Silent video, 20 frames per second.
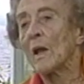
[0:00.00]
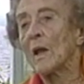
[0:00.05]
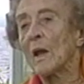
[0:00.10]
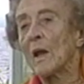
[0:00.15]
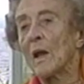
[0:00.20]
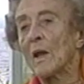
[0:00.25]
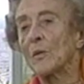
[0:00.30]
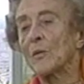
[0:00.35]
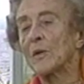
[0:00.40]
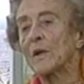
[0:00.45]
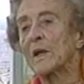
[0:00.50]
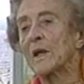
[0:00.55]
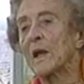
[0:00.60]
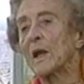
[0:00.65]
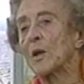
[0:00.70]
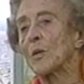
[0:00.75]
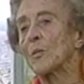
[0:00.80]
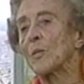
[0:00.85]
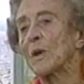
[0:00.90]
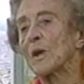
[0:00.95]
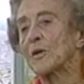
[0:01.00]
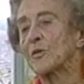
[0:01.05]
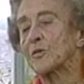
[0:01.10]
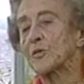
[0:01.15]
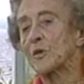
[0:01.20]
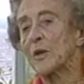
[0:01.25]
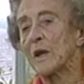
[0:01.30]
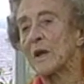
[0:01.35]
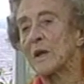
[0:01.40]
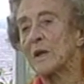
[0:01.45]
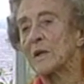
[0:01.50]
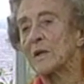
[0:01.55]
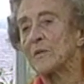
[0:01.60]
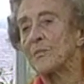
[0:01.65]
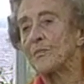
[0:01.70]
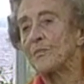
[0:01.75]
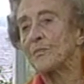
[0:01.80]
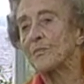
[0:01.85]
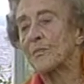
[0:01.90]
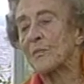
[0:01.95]
and we came by
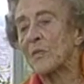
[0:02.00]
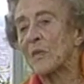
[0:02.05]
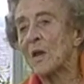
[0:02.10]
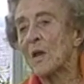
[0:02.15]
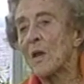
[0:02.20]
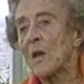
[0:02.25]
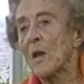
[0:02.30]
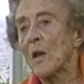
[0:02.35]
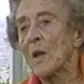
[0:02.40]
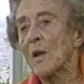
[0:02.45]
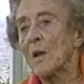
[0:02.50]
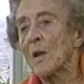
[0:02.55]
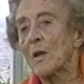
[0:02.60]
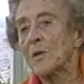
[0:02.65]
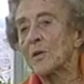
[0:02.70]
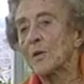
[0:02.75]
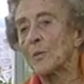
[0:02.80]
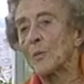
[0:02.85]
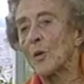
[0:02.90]
train to